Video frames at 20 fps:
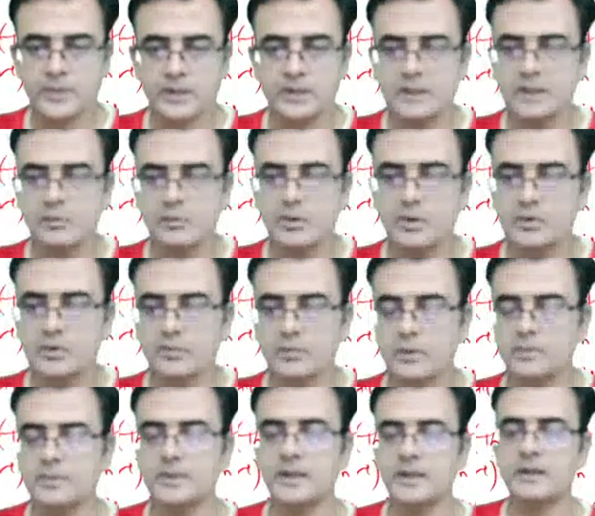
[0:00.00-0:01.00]
They won't
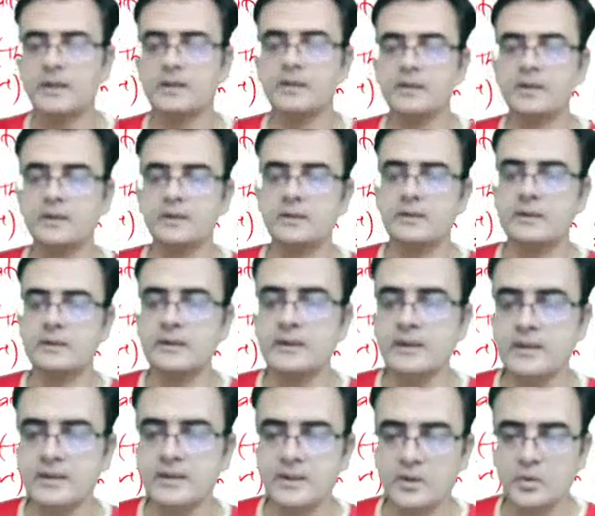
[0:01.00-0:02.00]
form the RNA
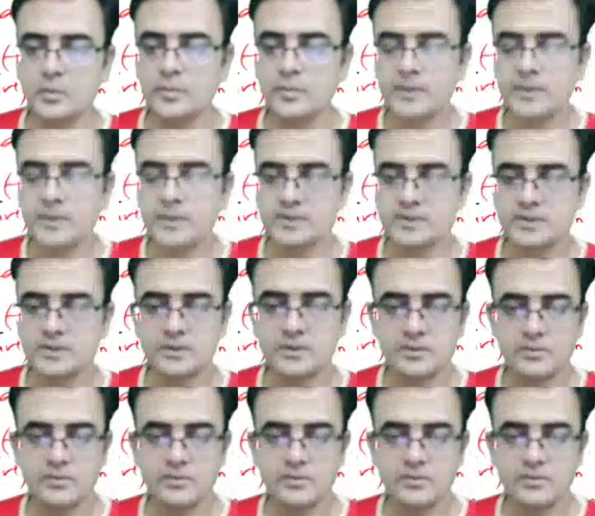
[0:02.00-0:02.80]
DNA duplex